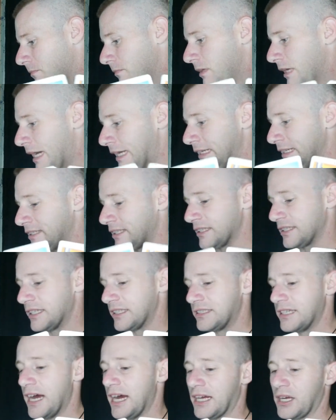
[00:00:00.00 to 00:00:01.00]
And this is
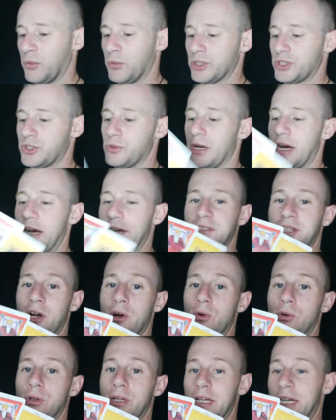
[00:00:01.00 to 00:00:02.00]
exactly what you have
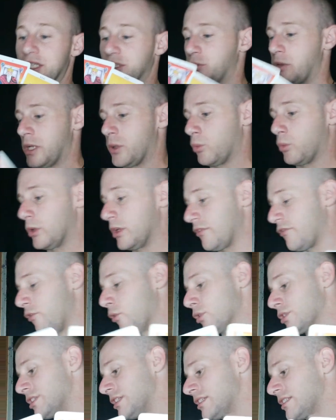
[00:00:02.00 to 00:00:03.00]
sown here. That's why the Wheel of
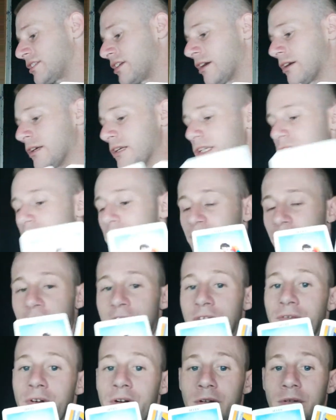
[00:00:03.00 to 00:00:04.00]
Fortune is turning in your
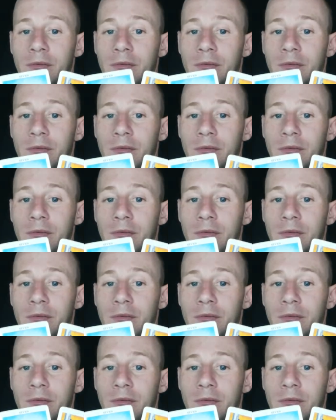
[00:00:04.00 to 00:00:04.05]
favor.